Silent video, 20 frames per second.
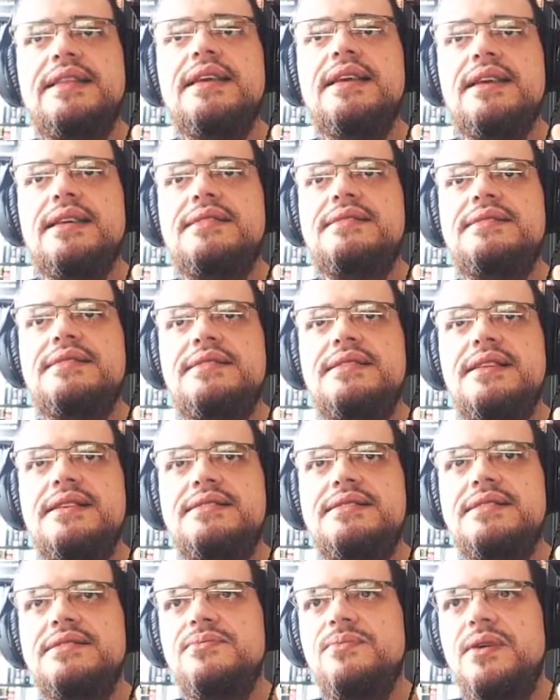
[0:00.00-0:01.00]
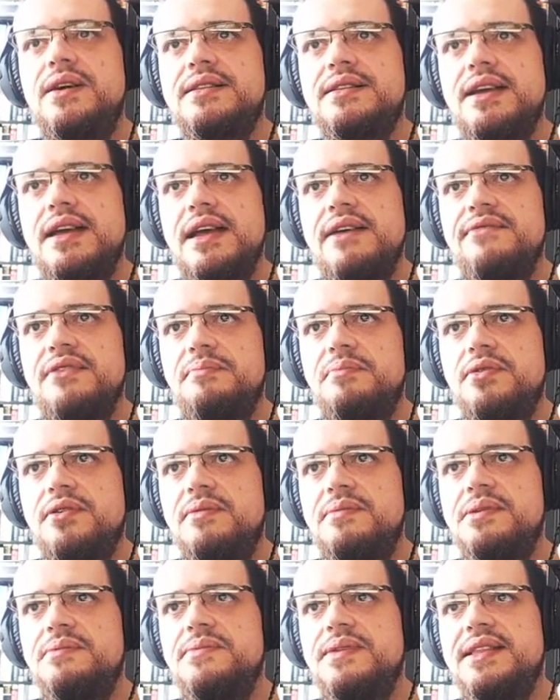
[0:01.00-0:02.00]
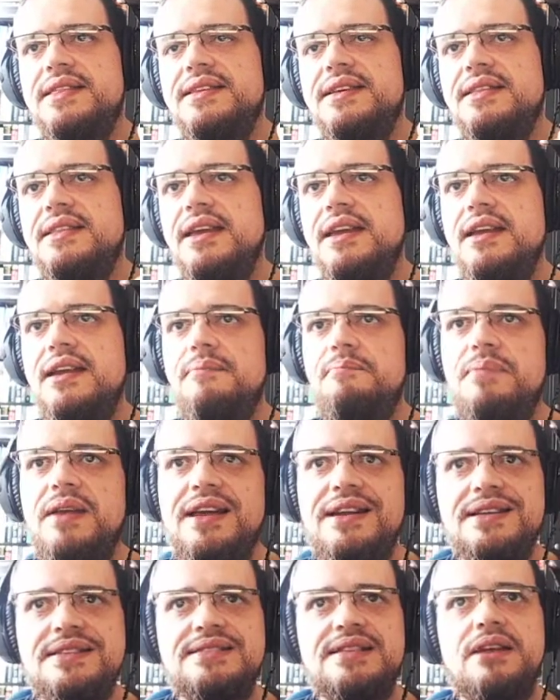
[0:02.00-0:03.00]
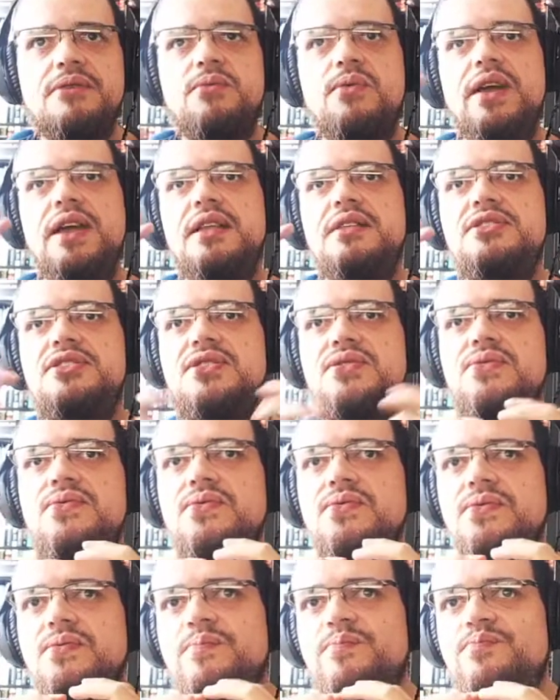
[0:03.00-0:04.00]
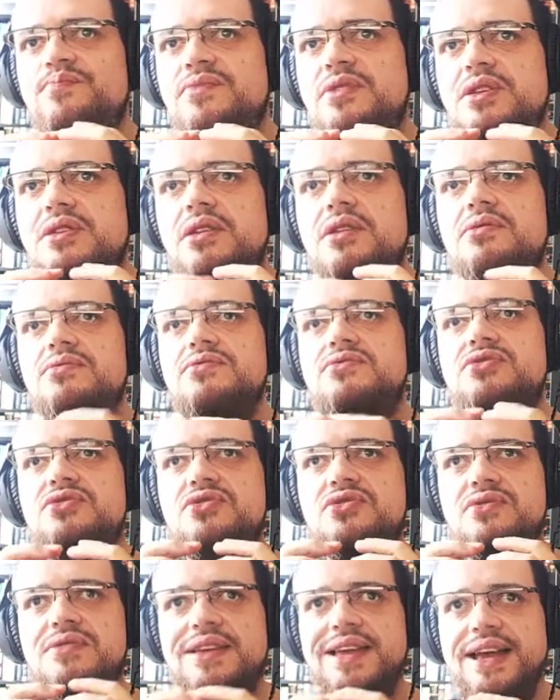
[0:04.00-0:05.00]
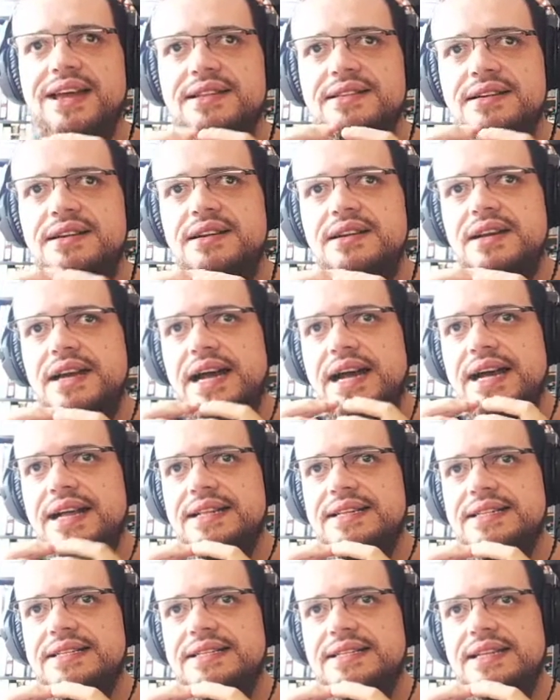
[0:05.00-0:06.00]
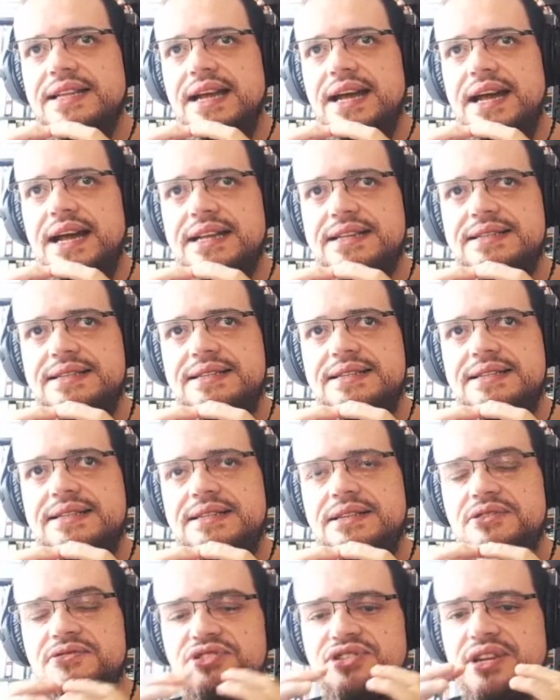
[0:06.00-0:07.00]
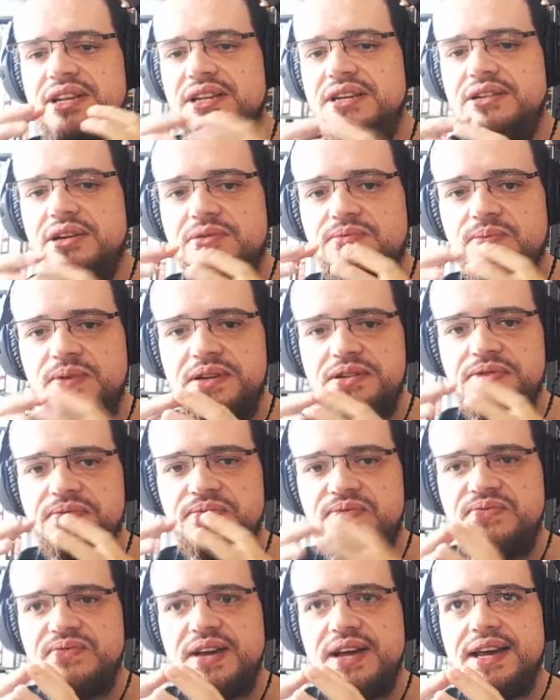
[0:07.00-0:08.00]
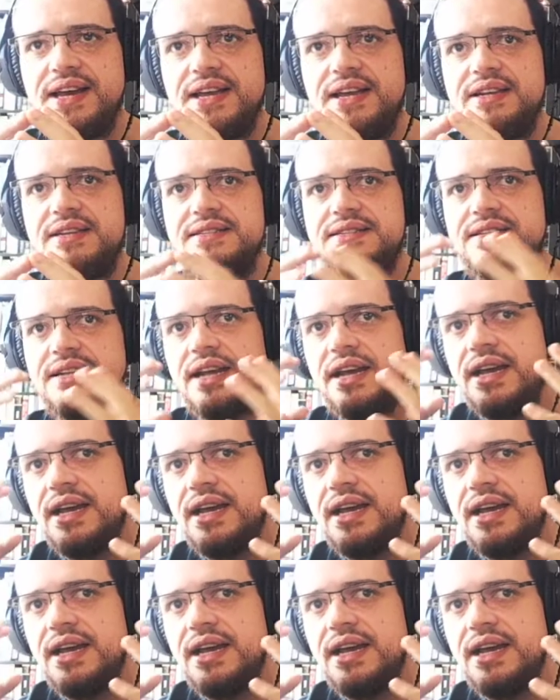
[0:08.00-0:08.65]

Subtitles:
This is what I have a problem with. The planets are way too close together, and that's usually not what you find